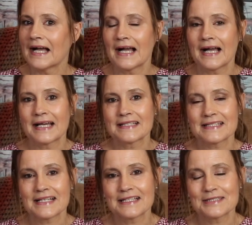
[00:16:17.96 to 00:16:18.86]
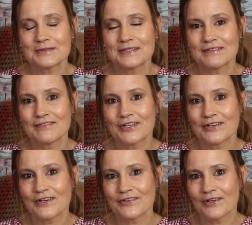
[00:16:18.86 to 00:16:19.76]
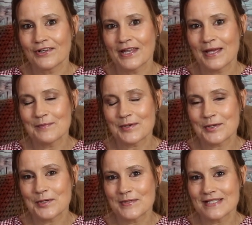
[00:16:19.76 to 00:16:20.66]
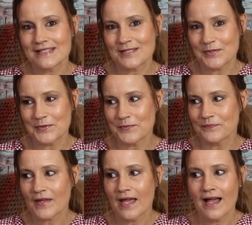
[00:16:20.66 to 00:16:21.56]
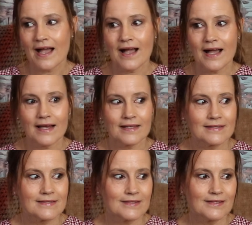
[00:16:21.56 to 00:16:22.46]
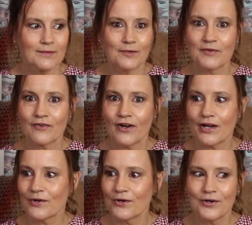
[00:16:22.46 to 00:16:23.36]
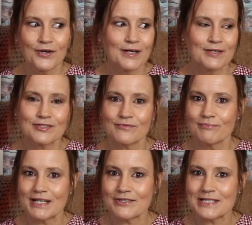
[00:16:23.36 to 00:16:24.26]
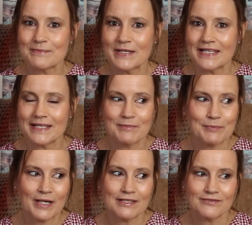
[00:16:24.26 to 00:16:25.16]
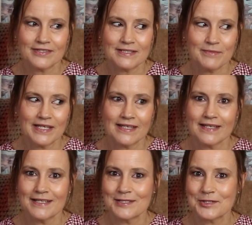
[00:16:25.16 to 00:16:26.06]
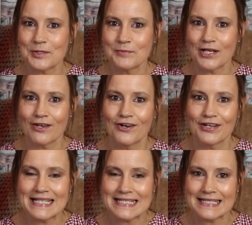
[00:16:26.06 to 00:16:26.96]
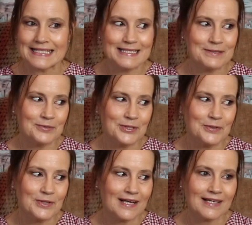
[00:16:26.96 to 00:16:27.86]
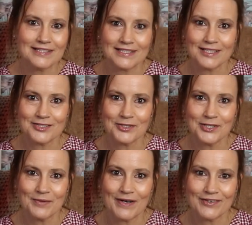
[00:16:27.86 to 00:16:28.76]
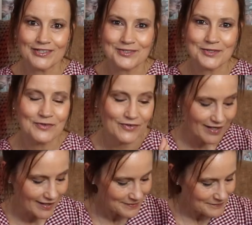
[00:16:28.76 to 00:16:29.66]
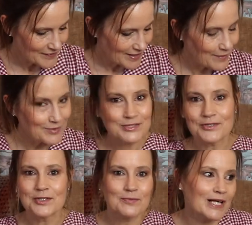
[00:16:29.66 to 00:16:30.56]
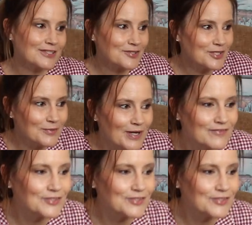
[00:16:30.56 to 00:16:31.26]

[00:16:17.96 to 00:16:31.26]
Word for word: And I'll do a little vlog on all them coming soon. And before I go, my pattern dressmaking is coming along tickety-boo. Shall I show you what I've got so far? I wasn't going to, but I'll show you what I've